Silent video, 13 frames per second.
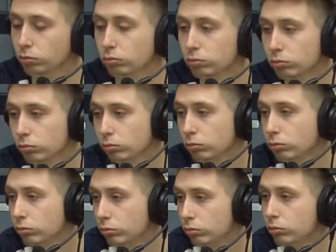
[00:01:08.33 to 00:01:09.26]

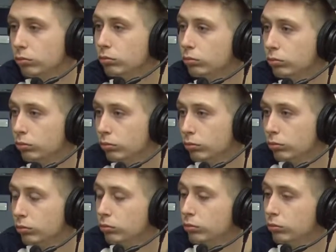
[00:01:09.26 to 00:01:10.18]

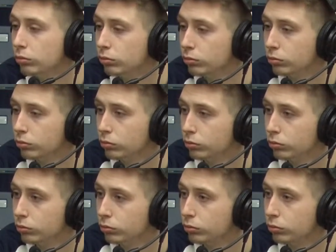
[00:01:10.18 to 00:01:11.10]

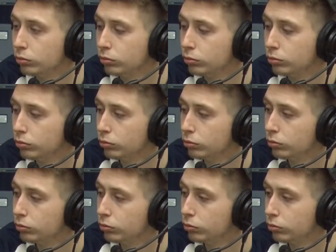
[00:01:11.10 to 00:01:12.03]

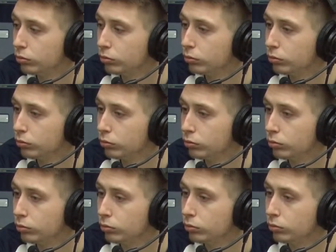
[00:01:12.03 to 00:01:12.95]

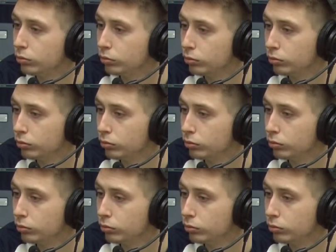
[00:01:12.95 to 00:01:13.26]
The person shown says nothing.